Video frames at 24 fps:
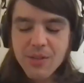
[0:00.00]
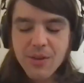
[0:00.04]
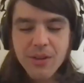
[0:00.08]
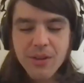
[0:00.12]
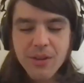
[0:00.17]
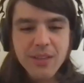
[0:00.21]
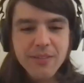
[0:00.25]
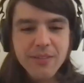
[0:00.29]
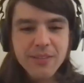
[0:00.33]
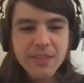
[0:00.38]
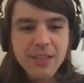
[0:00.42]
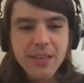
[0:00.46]
So
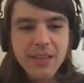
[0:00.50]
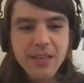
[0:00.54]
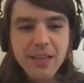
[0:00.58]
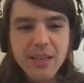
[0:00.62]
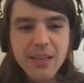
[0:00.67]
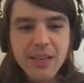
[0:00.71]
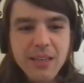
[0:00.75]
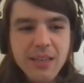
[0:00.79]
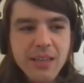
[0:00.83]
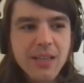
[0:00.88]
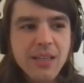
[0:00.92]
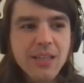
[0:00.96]

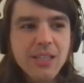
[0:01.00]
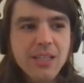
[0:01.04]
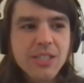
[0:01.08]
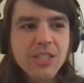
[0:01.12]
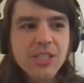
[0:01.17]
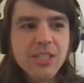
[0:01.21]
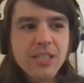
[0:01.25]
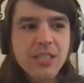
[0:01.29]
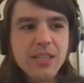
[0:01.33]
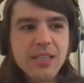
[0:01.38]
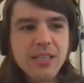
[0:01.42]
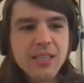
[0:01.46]
Olivia,
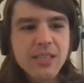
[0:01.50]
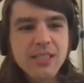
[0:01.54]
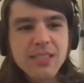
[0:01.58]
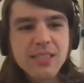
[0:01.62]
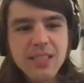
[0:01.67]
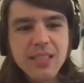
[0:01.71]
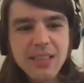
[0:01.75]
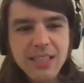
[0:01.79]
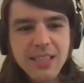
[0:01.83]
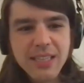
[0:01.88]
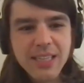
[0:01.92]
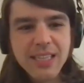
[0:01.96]
she is
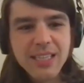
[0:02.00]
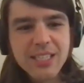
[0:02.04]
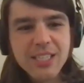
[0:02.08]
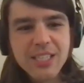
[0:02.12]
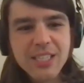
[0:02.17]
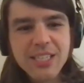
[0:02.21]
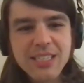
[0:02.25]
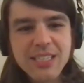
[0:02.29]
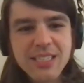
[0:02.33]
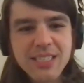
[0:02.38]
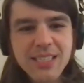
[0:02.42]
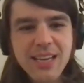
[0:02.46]
the lead.
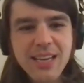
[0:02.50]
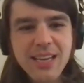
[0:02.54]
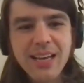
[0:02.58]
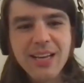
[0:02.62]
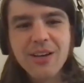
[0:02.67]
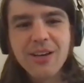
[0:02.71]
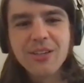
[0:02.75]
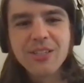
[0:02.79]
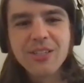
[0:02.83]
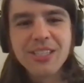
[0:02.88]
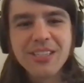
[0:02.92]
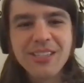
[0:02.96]
She is Sky
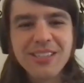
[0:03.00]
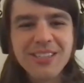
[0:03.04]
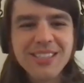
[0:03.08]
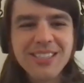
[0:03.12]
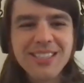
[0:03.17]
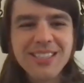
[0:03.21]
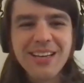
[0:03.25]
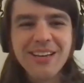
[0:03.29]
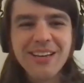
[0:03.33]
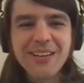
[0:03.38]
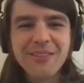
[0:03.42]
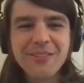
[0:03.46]
Hoshi
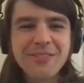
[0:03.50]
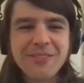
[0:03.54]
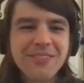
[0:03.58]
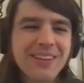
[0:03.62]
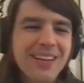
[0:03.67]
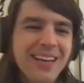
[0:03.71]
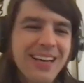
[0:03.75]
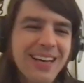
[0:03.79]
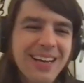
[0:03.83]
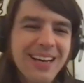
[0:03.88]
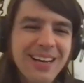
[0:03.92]
herself.